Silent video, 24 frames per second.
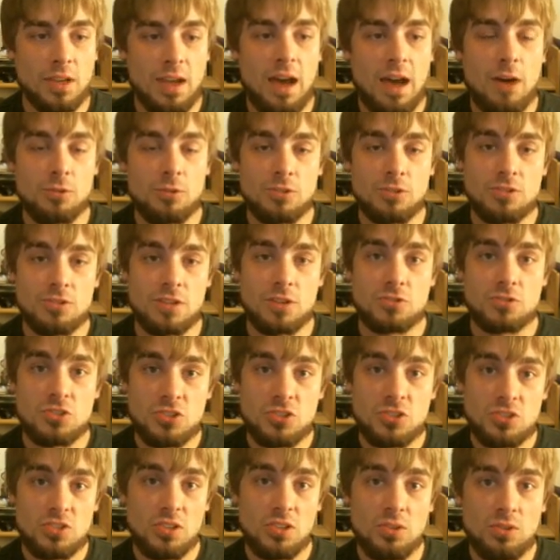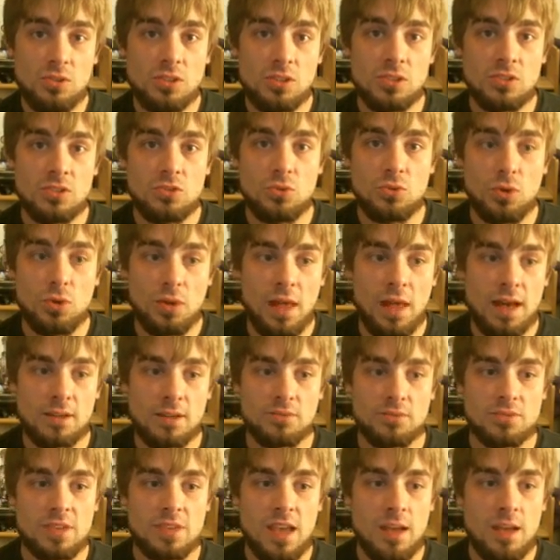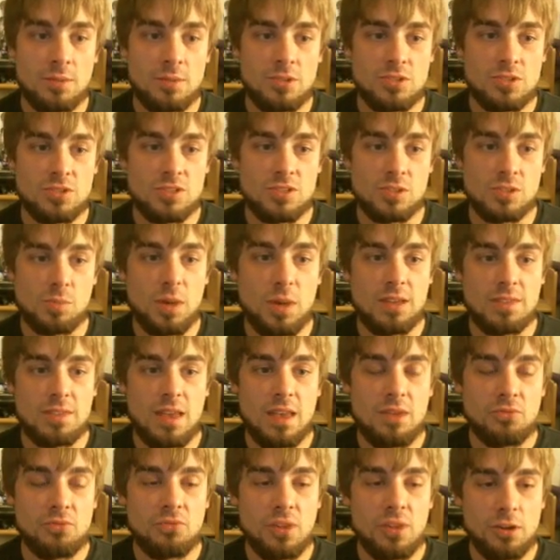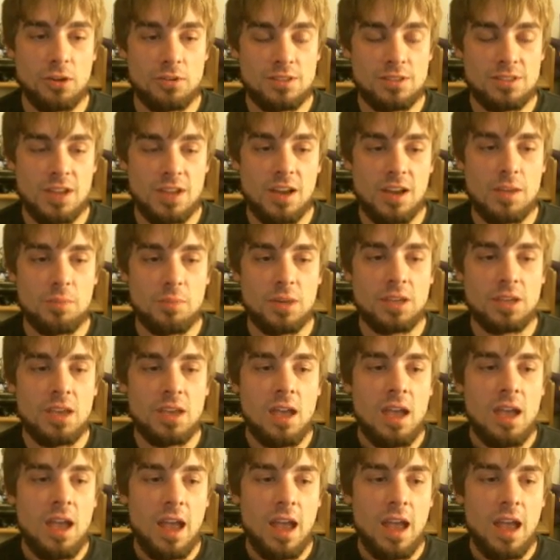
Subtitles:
counters are still going to do a lot of damage despite that fairy typing,